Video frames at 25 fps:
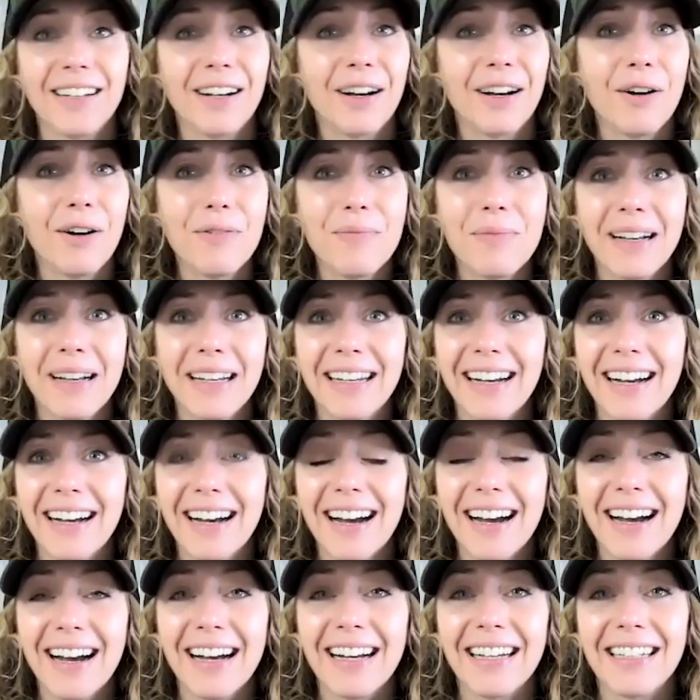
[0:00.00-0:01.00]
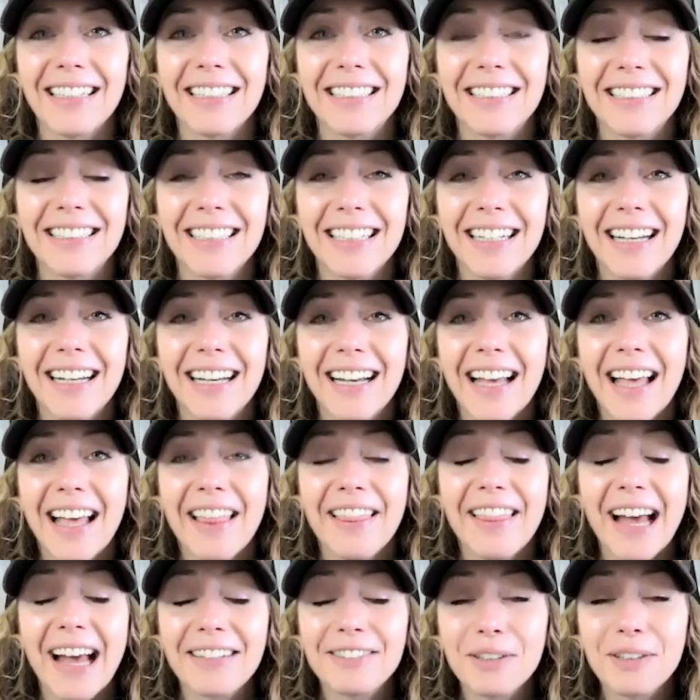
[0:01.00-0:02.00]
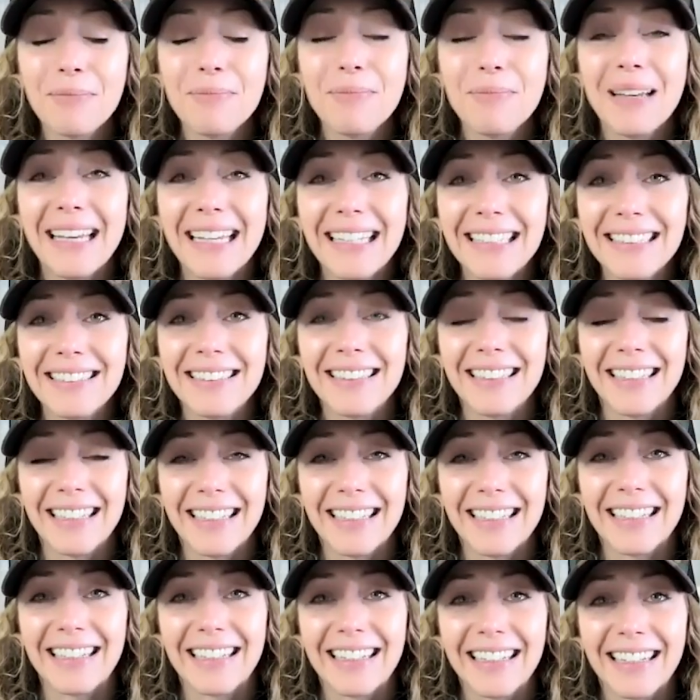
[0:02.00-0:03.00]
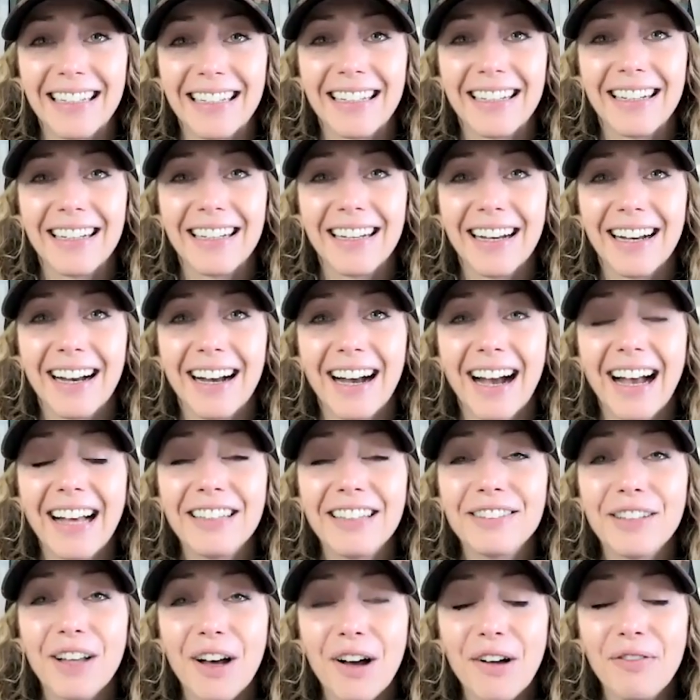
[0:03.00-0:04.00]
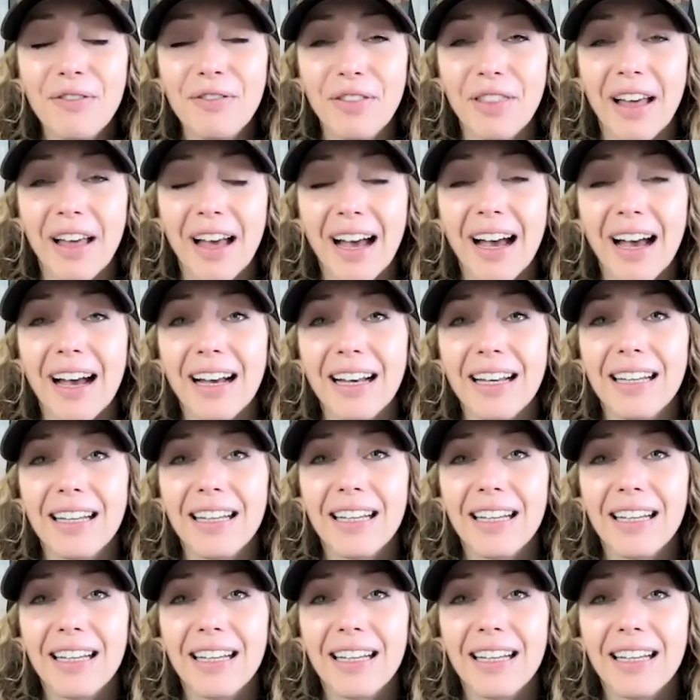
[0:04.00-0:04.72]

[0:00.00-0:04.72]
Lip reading: Oh my gosh. That's amazing. I love that.